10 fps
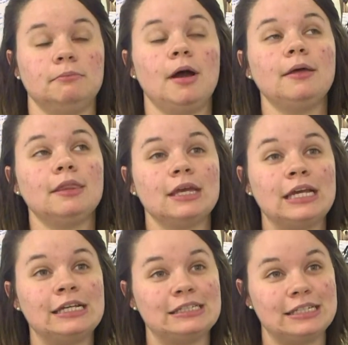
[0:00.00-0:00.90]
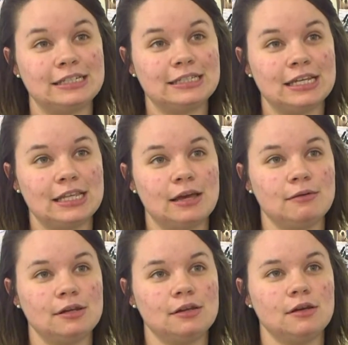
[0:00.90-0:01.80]
probably the easiest thing
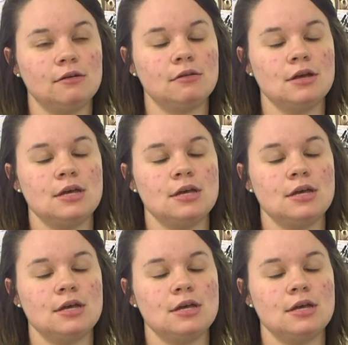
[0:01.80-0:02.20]
that we do.